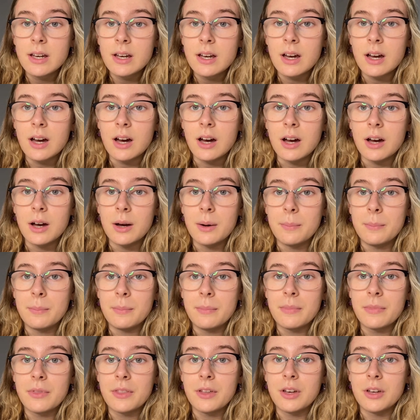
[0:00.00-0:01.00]

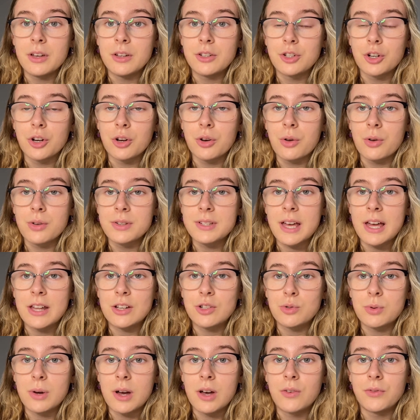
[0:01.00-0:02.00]
the turtles at
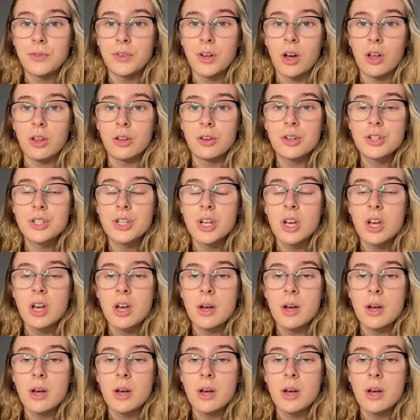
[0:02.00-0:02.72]
$12,